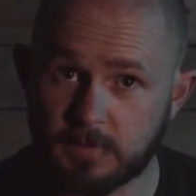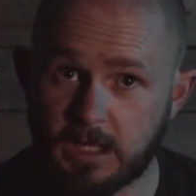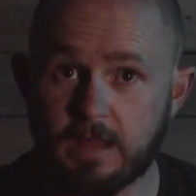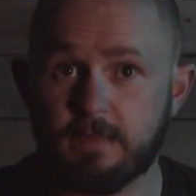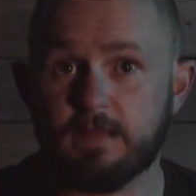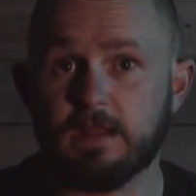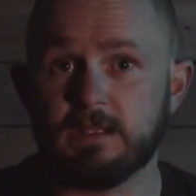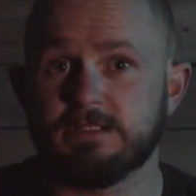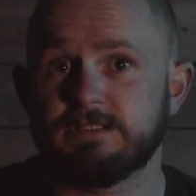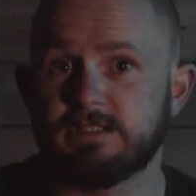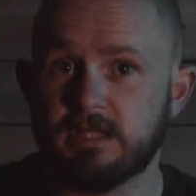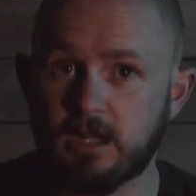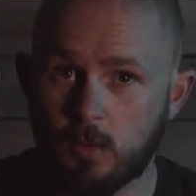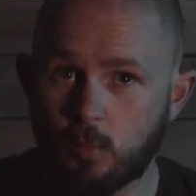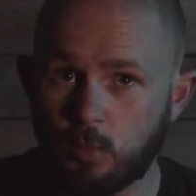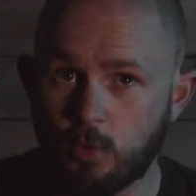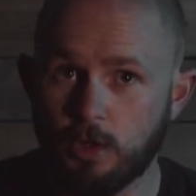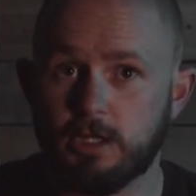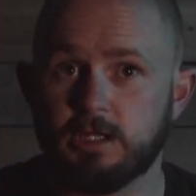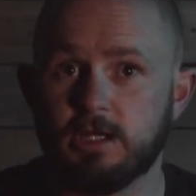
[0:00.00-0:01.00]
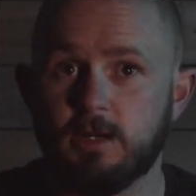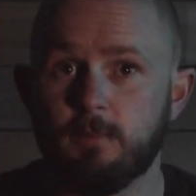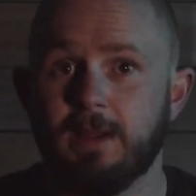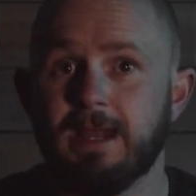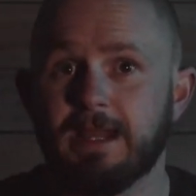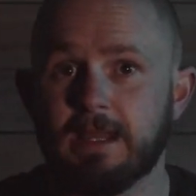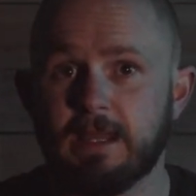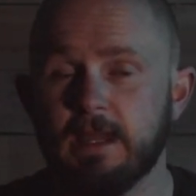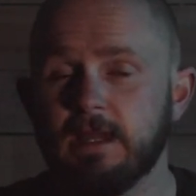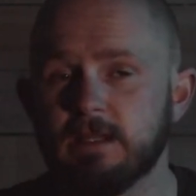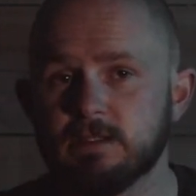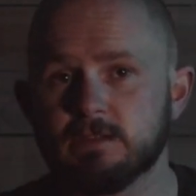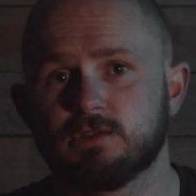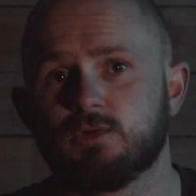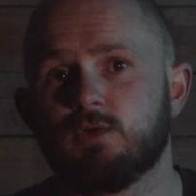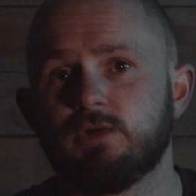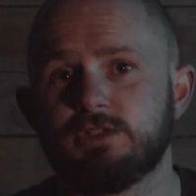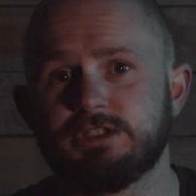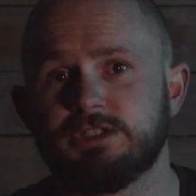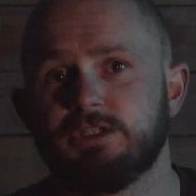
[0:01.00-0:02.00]
and then start working it back out,
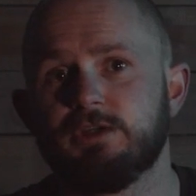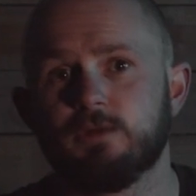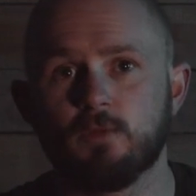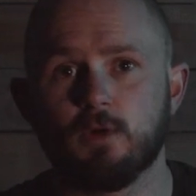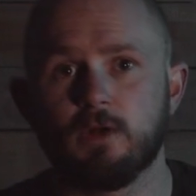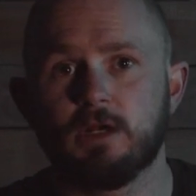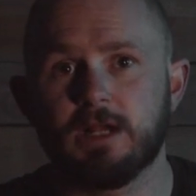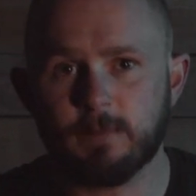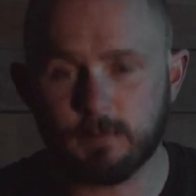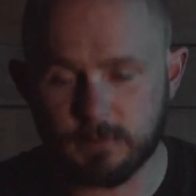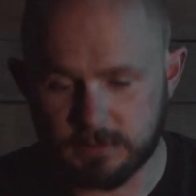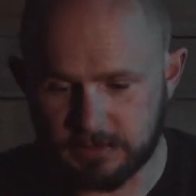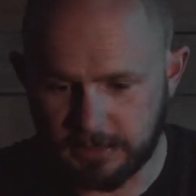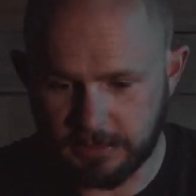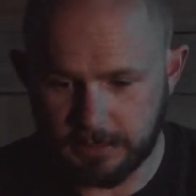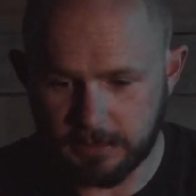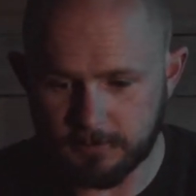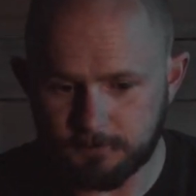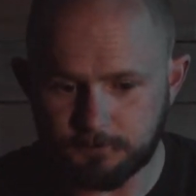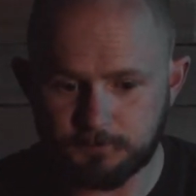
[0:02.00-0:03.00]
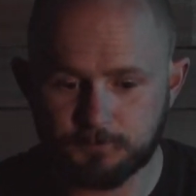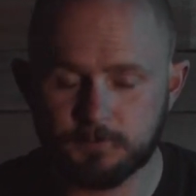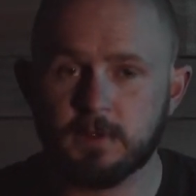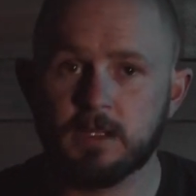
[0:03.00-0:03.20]
twitching your rod up and down.